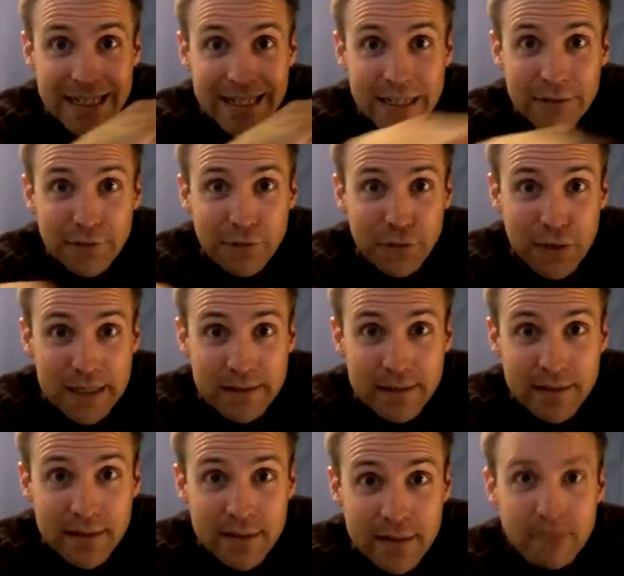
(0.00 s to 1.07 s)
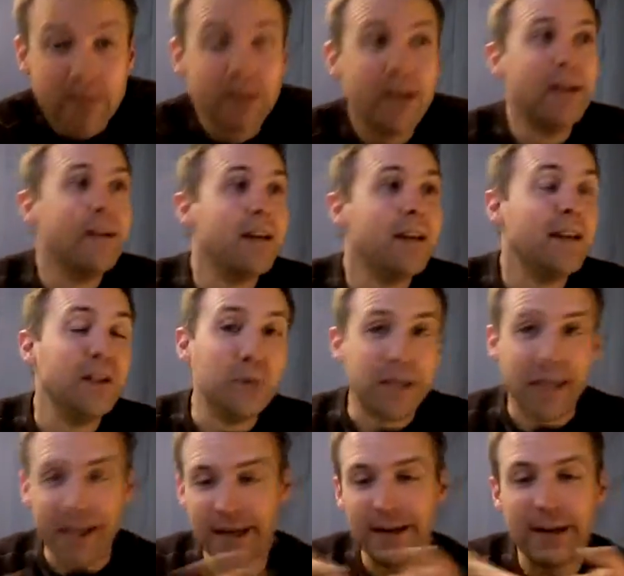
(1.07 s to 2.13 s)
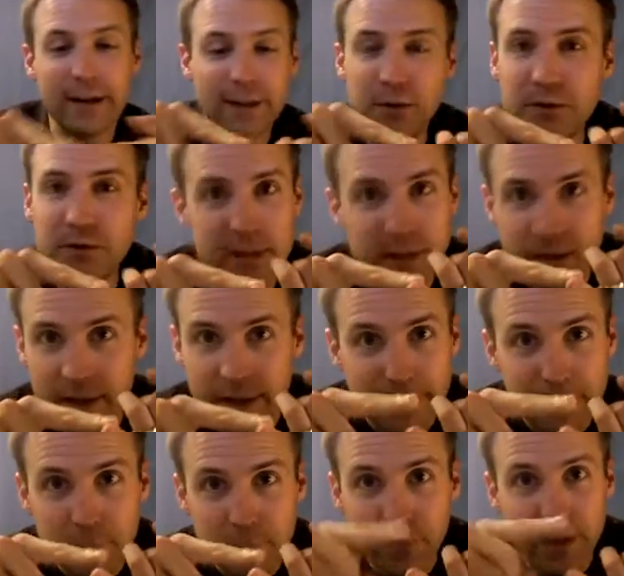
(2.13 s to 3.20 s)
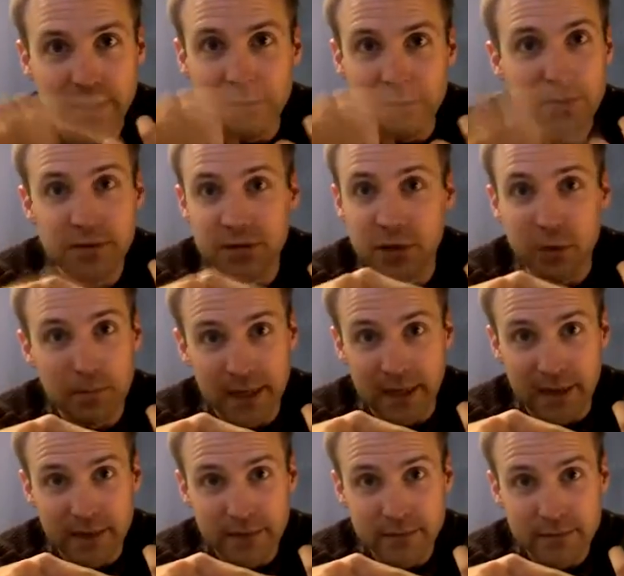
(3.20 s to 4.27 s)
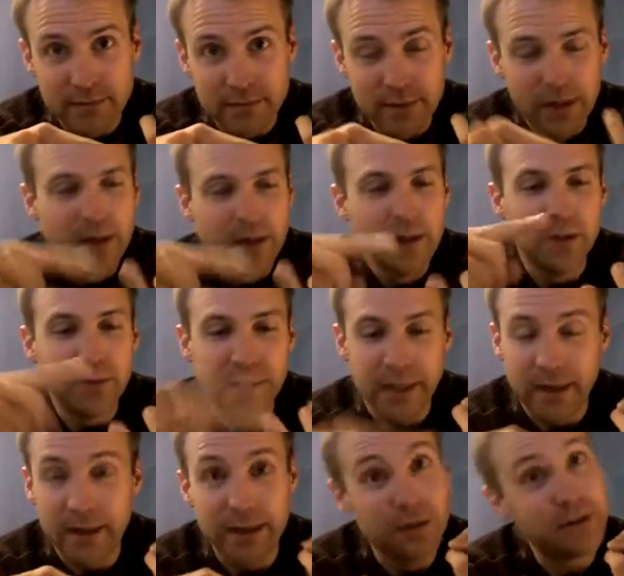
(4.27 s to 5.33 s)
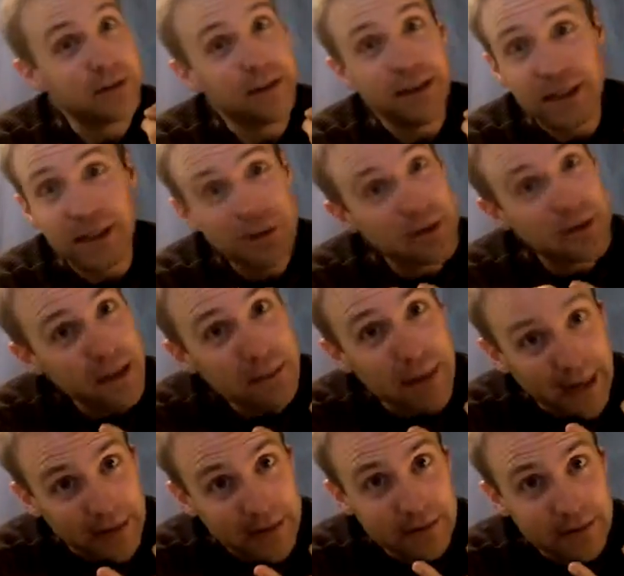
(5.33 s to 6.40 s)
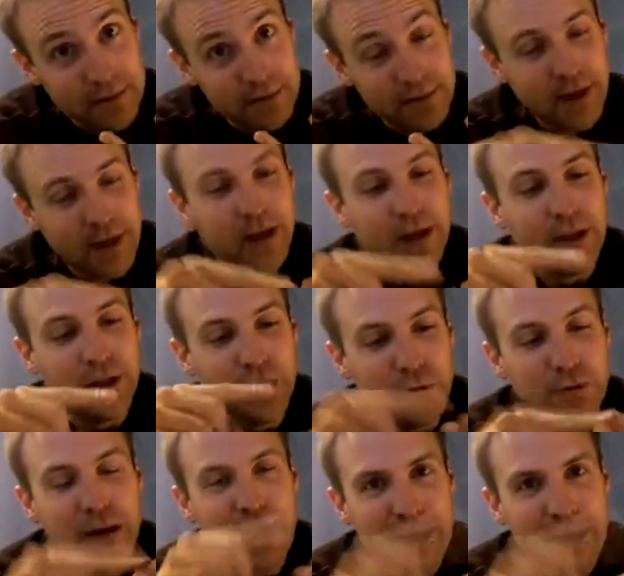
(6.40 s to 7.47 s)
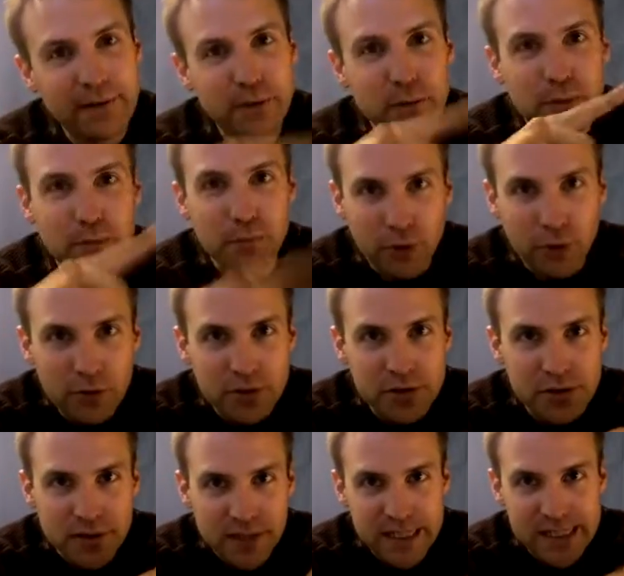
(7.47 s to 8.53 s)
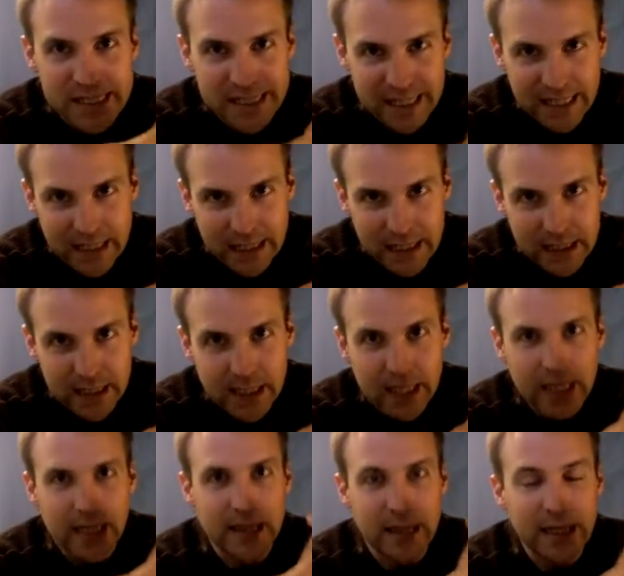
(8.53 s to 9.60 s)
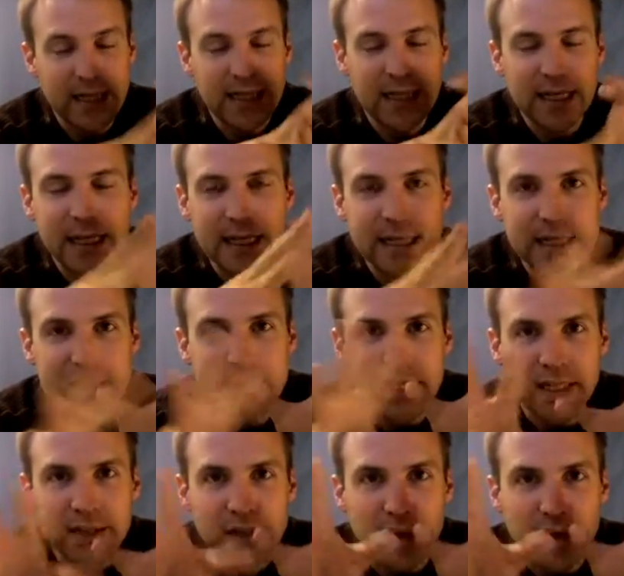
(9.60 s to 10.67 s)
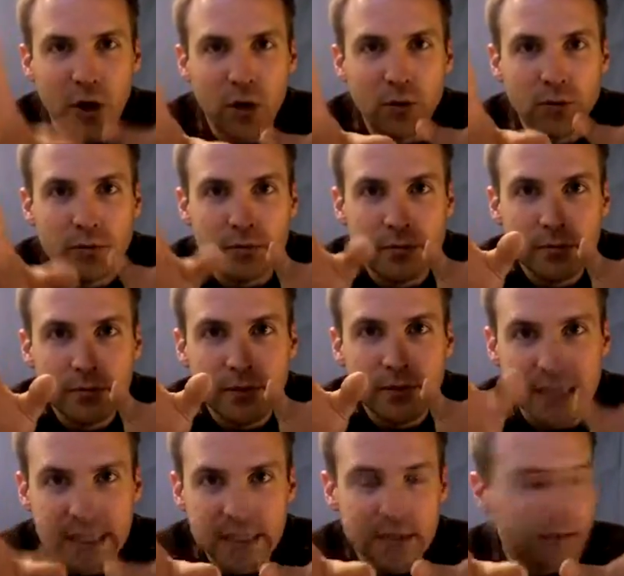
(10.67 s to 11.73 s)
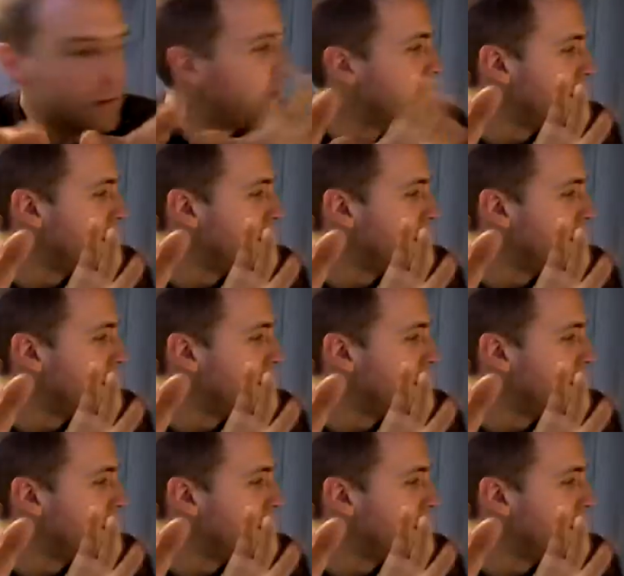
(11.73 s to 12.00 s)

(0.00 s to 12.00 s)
Different. You cannot use it like you use Notepad. You cannot use it like you use Emacs. You have to approach this thing like it is its own deal.